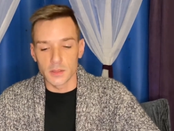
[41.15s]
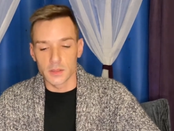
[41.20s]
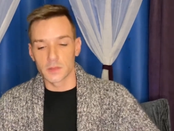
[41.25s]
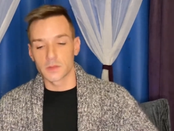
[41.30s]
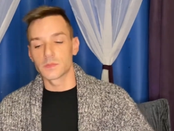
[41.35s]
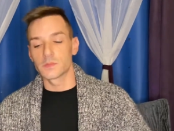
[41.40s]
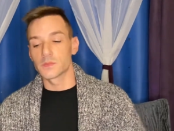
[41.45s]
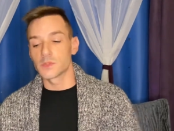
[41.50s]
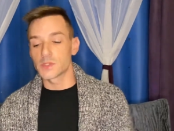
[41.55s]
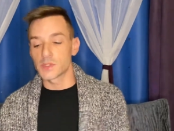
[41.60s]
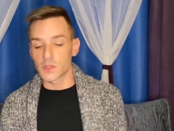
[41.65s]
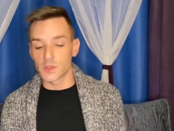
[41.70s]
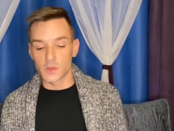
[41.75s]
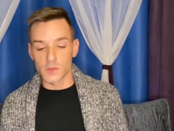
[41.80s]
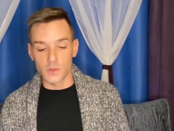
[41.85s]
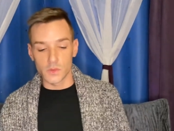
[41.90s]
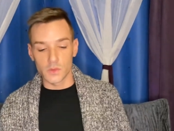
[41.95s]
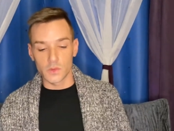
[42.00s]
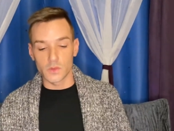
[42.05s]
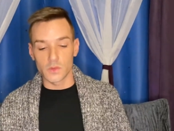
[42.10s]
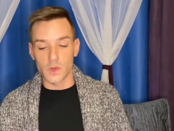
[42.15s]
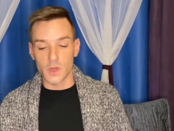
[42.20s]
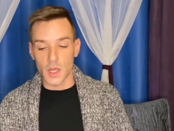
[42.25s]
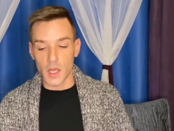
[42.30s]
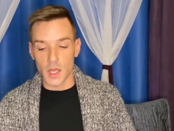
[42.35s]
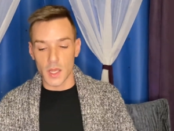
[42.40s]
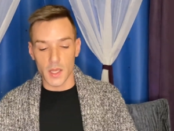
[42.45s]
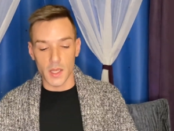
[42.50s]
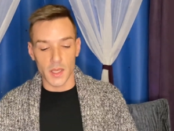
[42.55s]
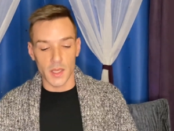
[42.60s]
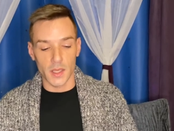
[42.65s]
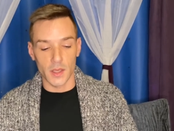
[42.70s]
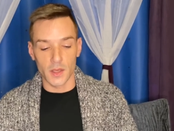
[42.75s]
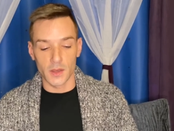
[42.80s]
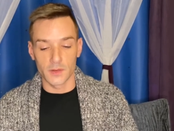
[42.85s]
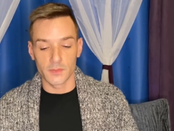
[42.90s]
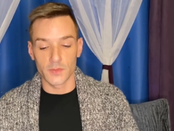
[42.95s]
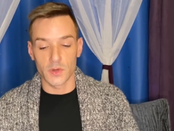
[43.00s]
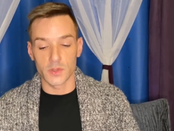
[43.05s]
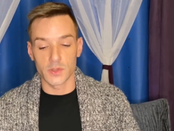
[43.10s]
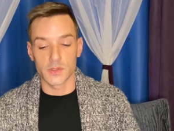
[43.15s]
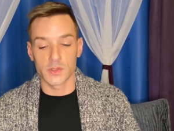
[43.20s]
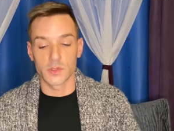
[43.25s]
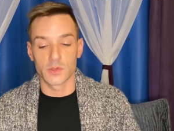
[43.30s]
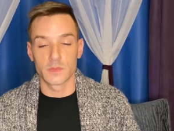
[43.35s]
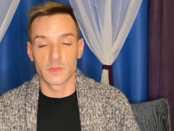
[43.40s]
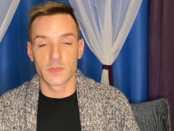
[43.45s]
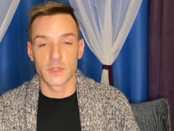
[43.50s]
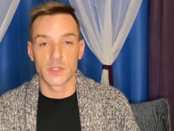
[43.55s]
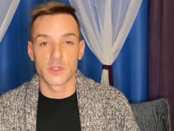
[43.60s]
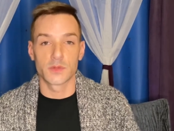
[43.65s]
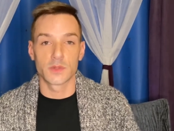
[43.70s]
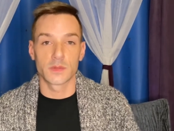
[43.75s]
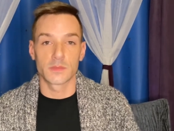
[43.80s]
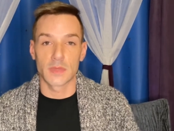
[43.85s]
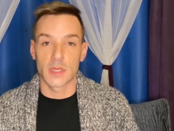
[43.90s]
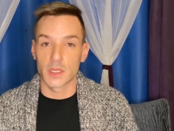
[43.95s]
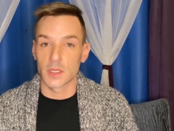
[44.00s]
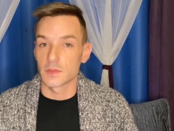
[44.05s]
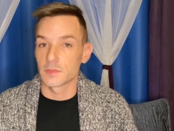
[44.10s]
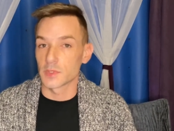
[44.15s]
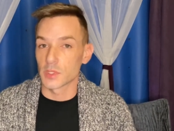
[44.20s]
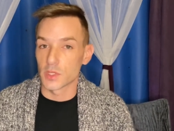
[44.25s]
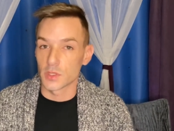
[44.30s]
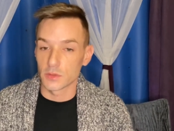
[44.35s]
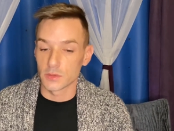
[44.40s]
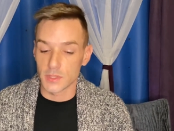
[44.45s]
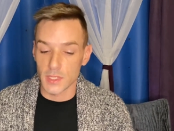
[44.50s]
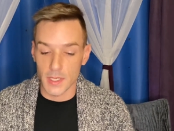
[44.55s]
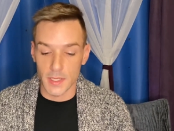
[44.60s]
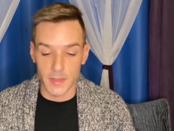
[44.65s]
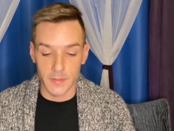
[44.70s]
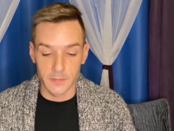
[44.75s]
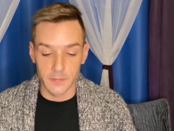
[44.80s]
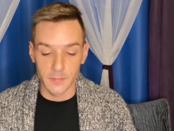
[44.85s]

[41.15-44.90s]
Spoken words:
So I have also been doing makeup a long time,